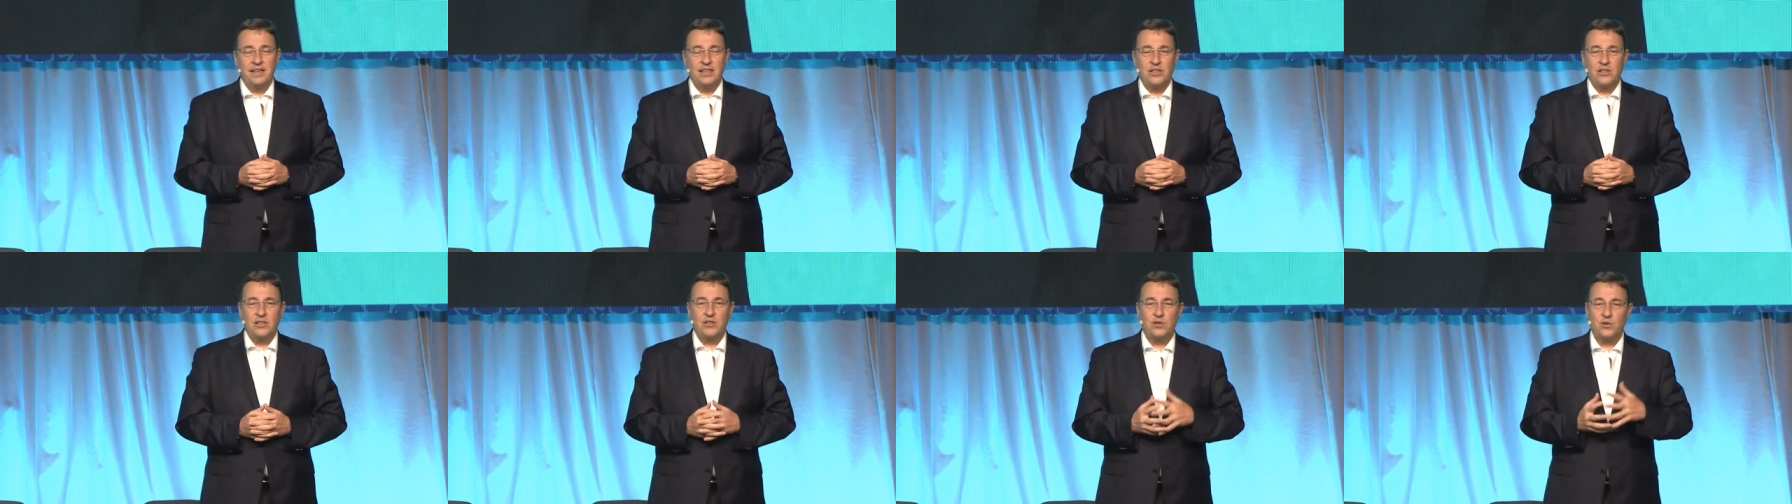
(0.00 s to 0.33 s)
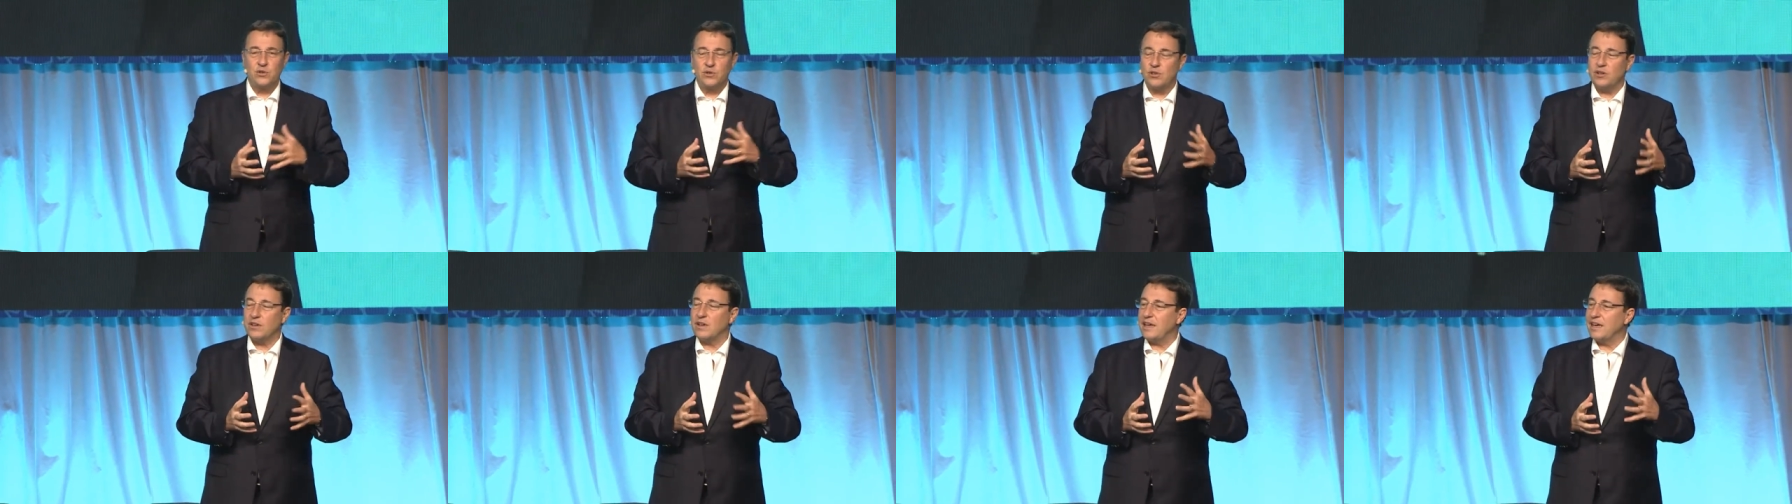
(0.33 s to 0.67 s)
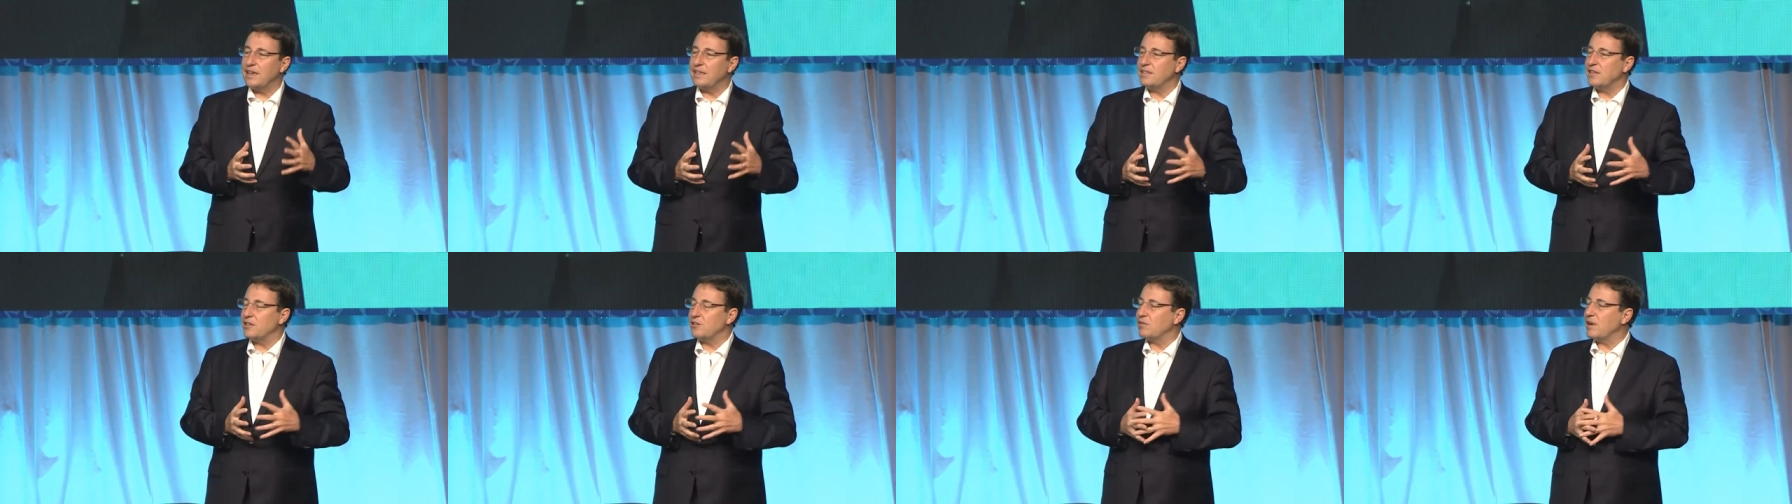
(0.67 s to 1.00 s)
sooner or
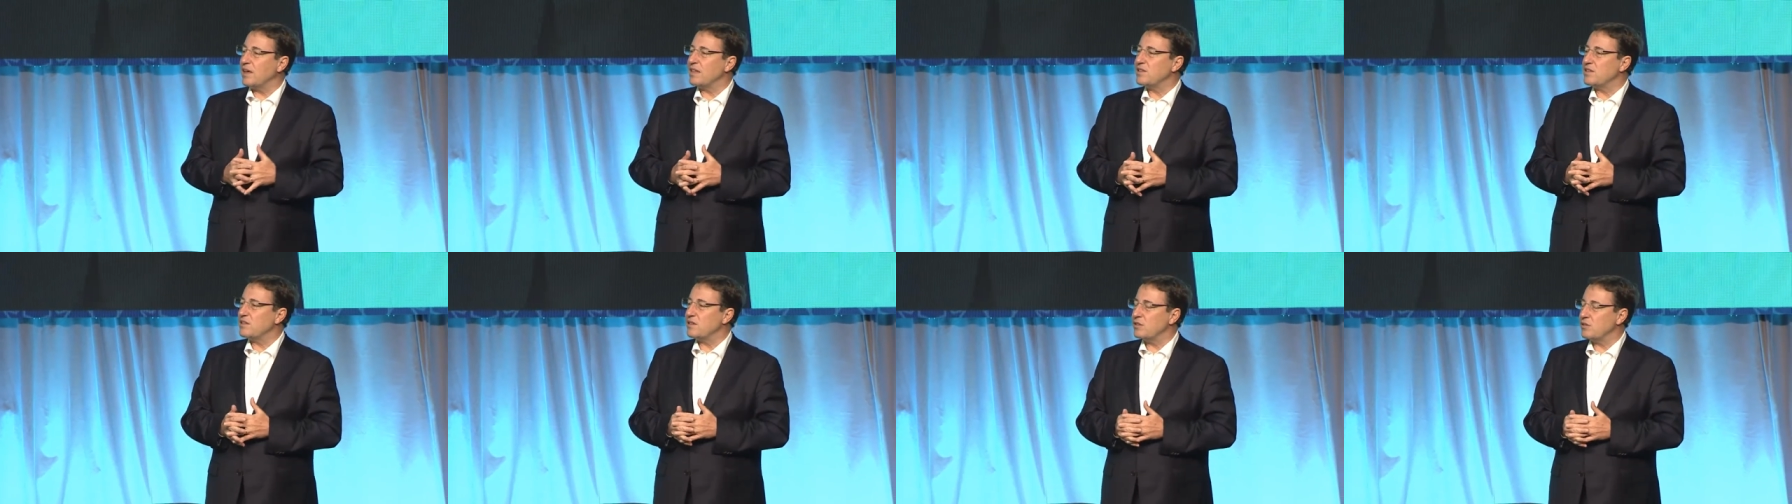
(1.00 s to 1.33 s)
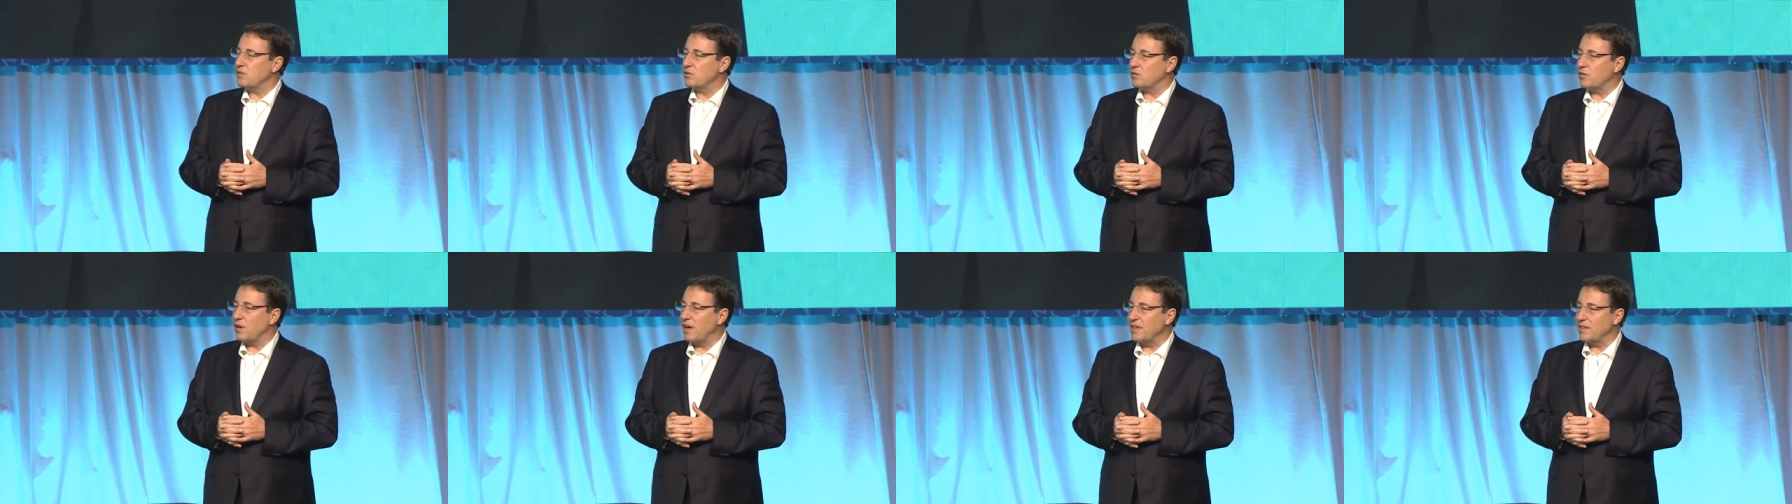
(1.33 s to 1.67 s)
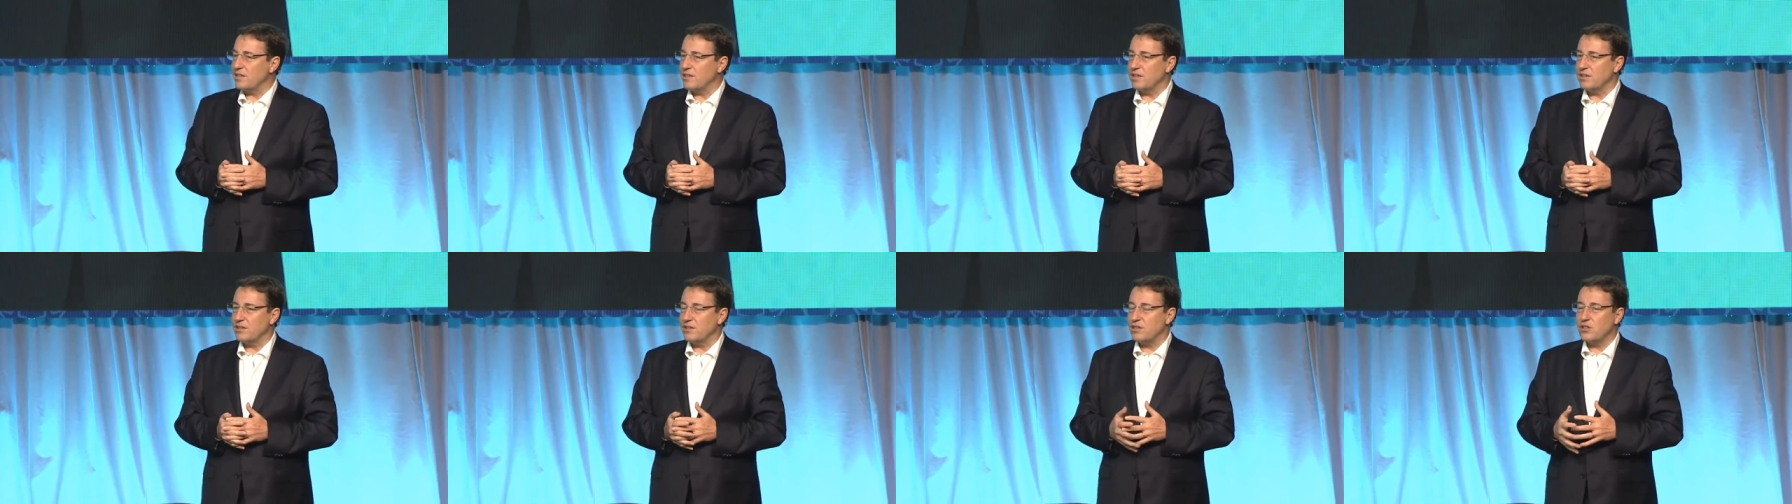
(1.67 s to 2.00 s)
later runs into
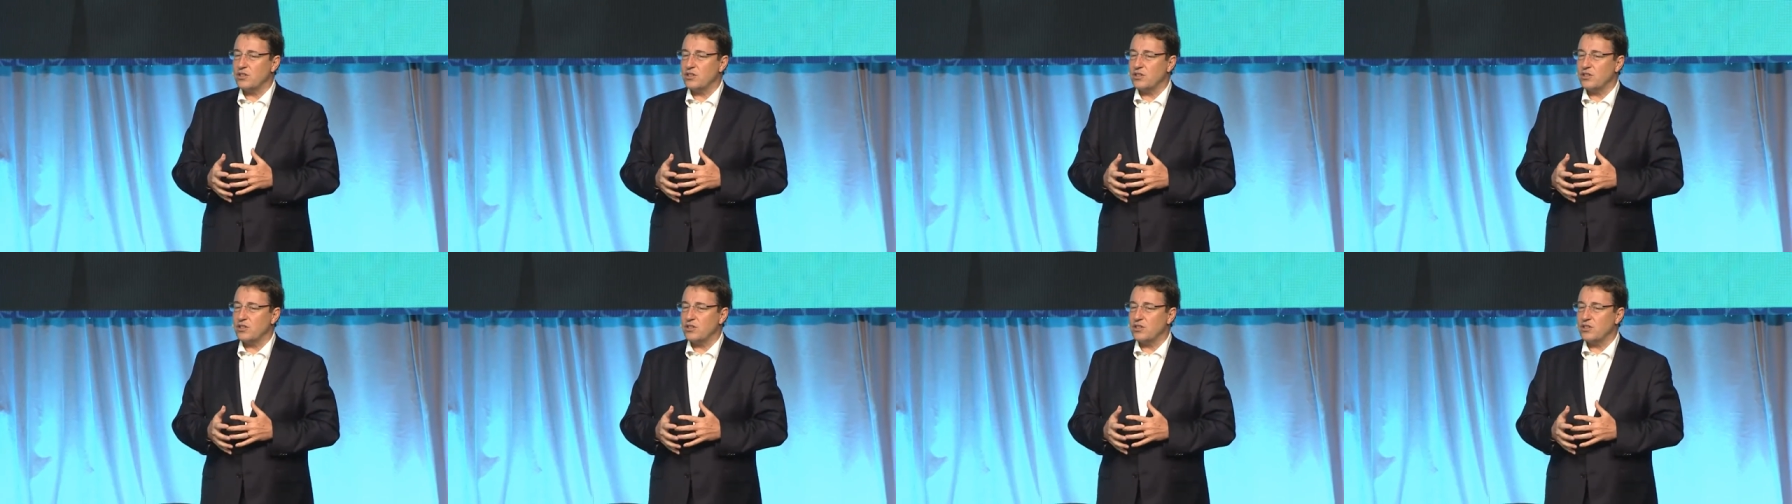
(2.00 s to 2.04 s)
crisis,